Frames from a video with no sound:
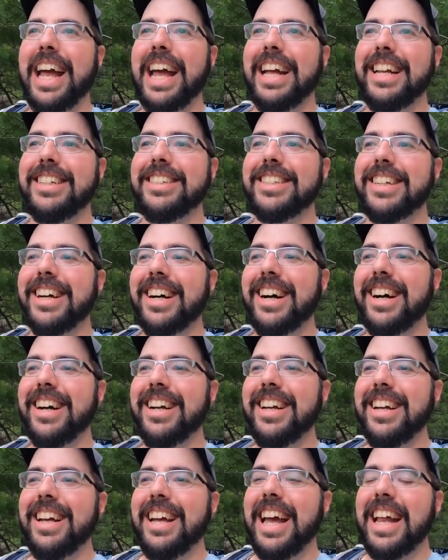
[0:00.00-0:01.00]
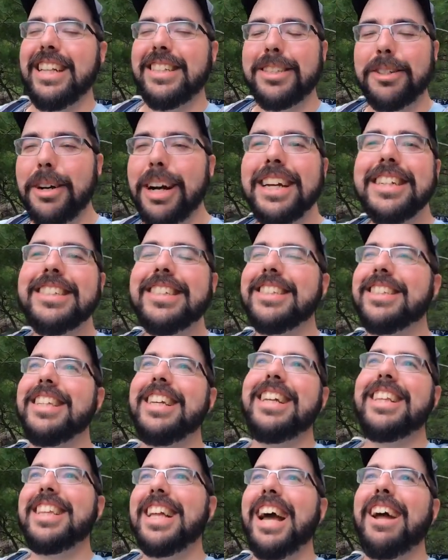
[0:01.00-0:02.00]
And, uh, and it's crazy to
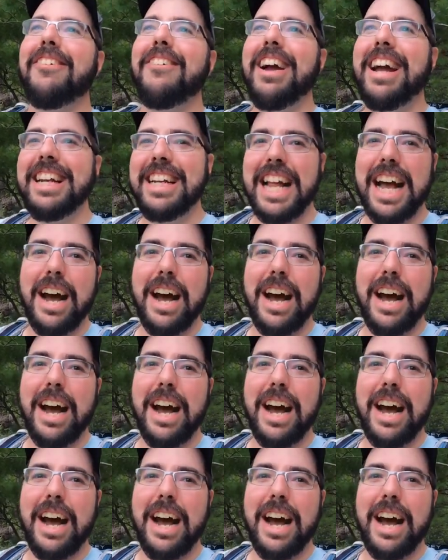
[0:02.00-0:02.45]
think that right